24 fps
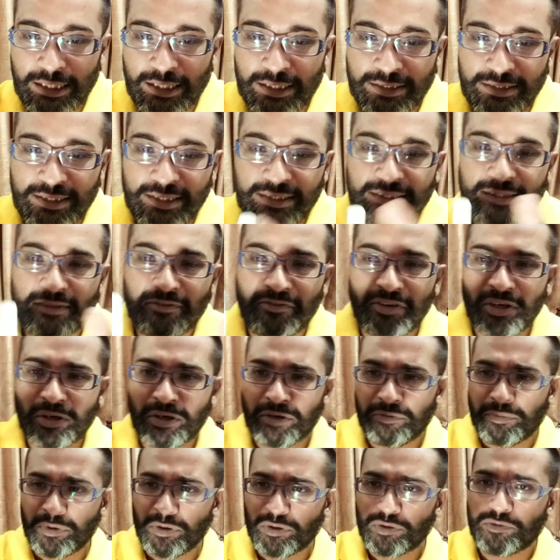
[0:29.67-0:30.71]
this is a very
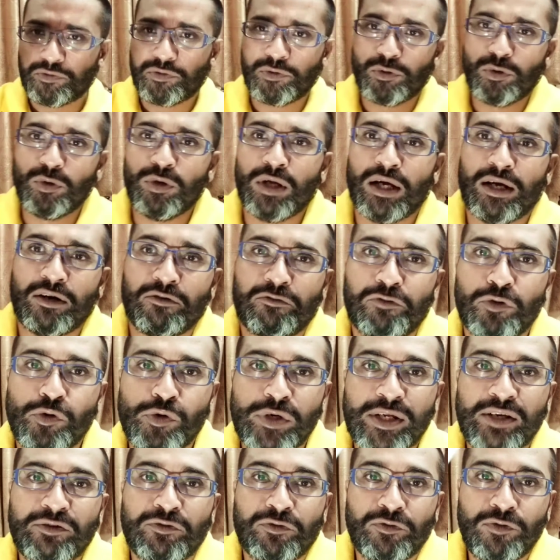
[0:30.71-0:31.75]
beautiful uh,
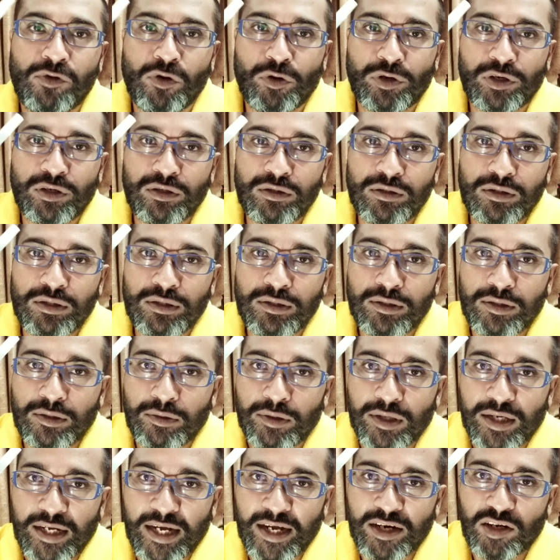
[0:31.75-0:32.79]
fruity floral
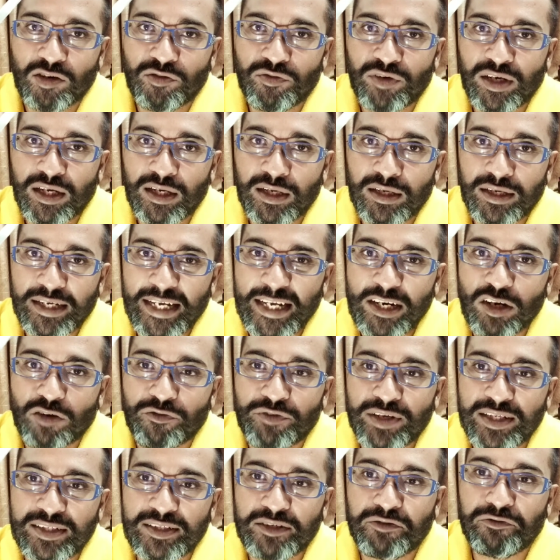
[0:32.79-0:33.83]
kind of uh,
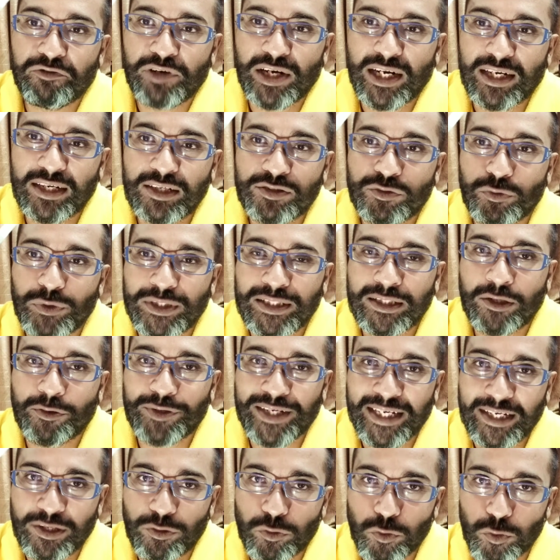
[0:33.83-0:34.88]
inoffensive fragrance without
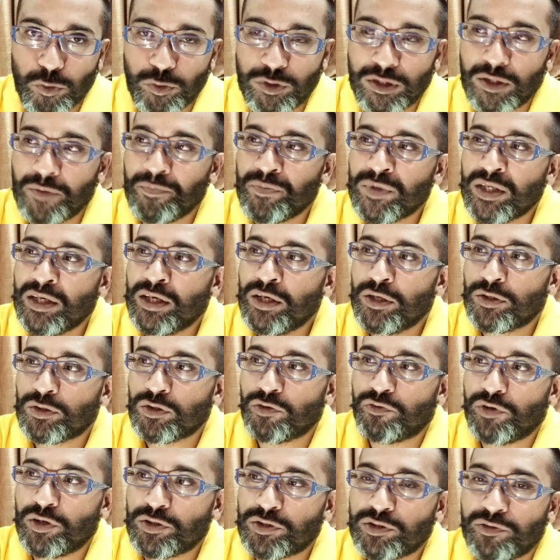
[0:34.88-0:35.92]
any oud. So
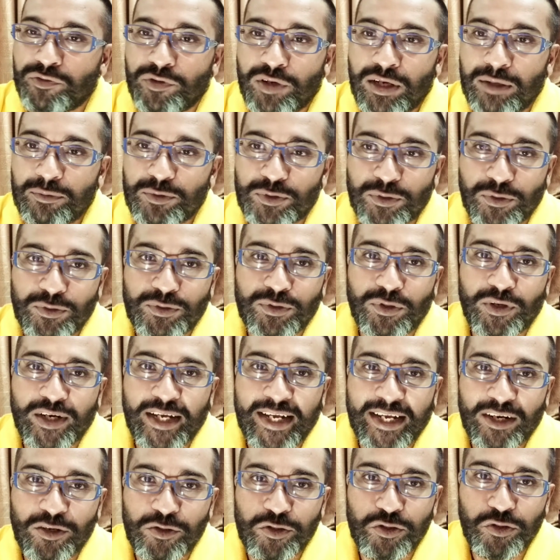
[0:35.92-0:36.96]
first of all, I'm so sorry I
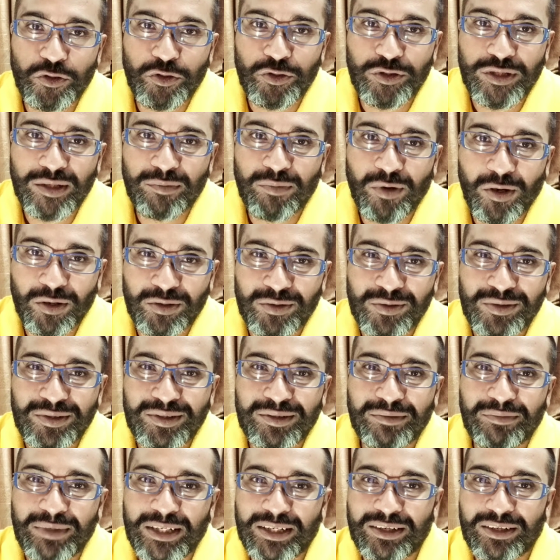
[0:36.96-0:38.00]
cannot show you the bottles
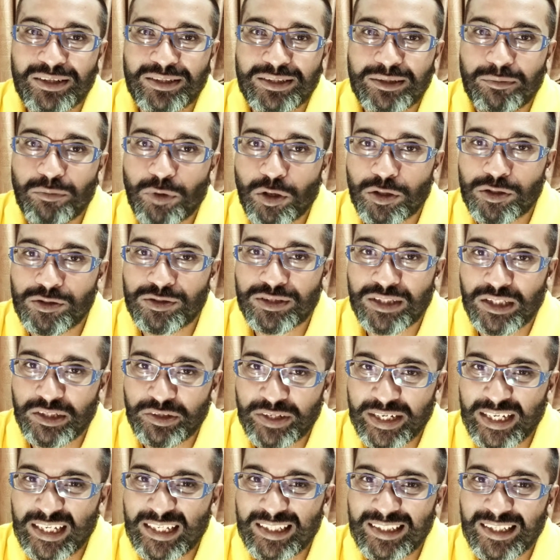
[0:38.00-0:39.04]
because the bottles are
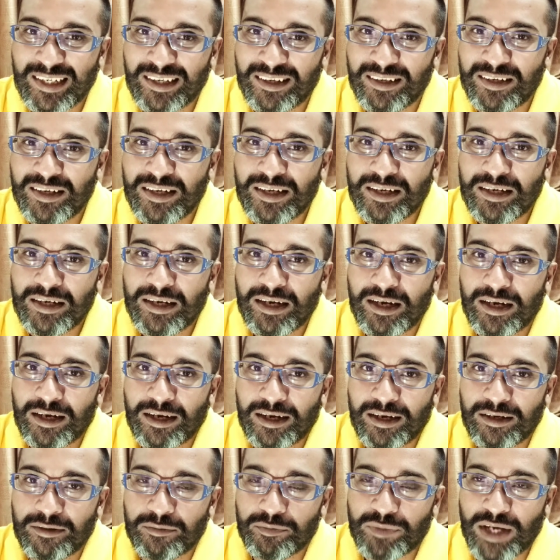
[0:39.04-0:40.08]
really the
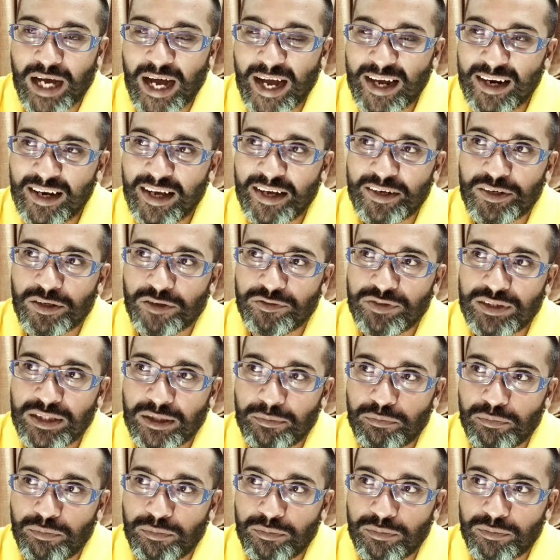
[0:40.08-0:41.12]
uh, highlight of the
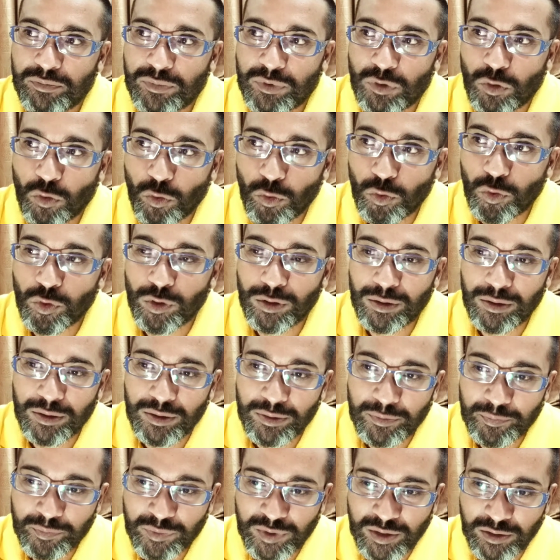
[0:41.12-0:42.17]
whole
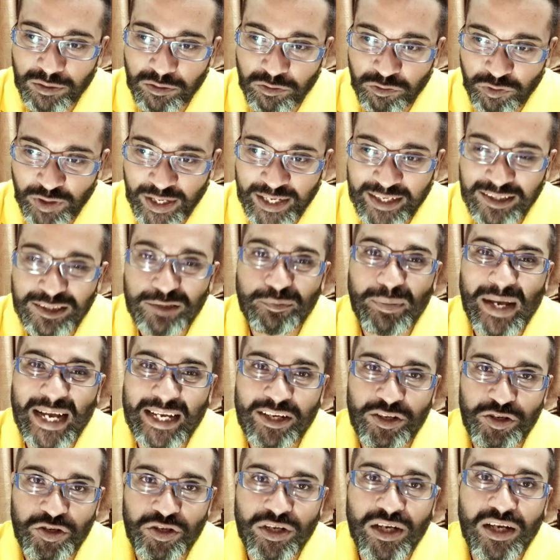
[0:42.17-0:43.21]
fragrance
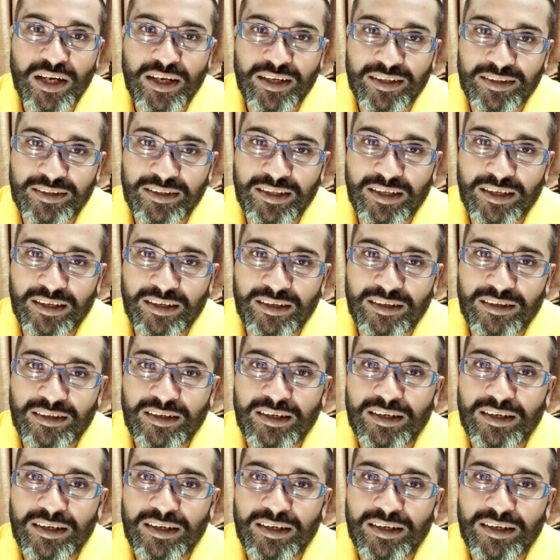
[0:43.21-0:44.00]
package. The